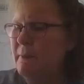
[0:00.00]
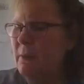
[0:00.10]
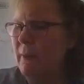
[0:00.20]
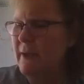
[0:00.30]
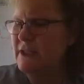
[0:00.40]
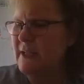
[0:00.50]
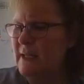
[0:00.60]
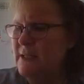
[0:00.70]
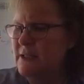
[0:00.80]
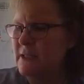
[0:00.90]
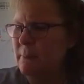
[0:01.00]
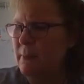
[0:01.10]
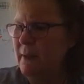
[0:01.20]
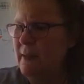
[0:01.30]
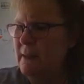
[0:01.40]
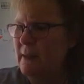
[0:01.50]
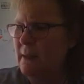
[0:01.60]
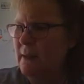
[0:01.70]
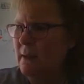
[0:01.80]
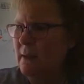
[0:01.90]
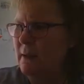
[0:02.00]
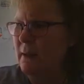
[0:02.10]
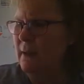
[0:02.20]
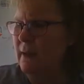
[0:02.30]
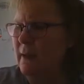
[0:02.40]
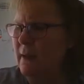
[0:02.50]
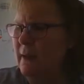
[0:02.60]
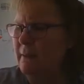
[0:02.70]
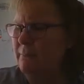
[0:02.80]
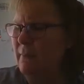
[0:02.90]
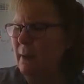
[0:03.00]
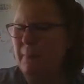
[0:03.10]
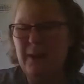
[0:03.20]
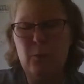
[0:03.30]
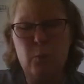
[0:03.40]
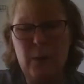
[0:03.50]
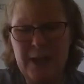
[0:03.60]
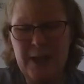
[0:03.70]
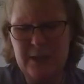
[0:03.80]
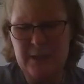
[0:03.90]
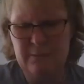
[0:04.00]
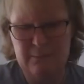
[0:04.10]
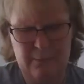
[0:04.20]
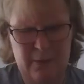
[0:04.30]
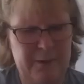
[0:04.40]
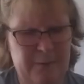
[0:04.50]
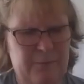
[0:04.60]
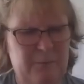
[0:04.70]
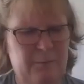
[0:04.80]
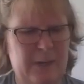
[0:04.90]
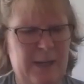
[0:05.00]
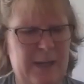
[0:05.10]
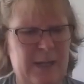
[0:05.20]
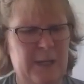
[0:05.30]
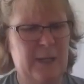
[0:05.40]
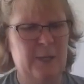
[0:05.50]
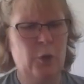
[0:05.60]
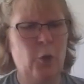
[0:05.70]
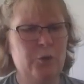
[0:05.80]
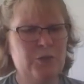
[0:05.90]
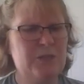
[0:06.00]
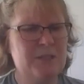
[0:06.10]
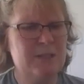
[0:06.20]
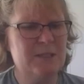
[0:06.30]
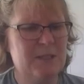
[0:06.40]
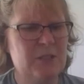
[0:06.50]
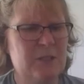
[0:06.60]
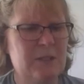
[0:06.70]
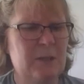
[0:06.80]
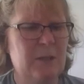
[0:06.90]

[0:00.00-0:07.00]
quite challenging, but I think I made a weird kind of really conscious decision,